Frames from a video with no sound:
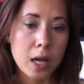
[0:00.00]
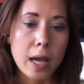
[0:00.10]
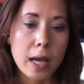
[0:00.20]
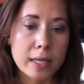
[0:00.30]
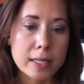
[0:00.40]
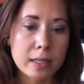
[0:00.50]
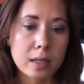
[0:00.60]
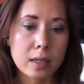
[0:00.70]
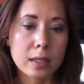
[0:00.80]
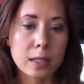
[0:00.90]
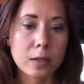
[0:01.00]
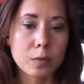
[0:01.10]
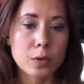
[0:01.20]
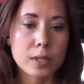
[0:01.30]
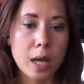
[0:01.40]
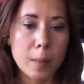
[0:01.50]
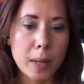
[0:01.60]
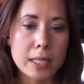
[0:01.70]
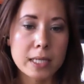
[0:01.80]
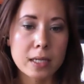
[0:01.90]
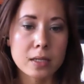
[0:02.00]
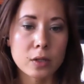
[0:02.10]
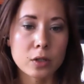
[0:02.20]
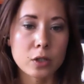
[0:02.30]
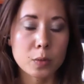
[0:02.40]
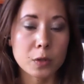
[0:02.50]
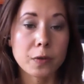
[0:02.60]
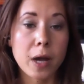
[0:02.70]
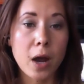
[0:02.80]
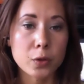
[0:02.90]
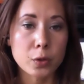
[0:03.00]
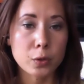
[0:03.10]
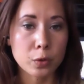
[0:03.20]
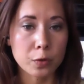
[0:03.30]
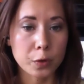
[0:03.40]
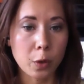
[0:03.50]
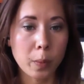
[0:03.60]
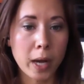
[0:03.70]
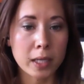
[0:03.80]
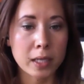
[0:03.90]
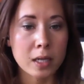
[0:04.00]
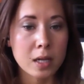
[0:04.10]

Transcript: and that's gonna give you some ideas in terms of how to cook for your body.